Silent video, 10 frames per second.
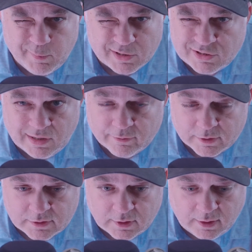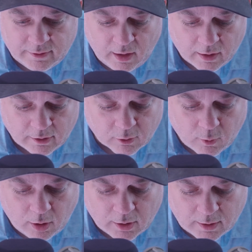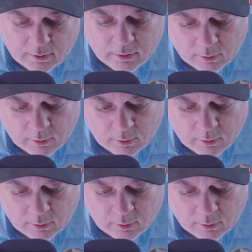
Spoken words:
much difference in the audio quality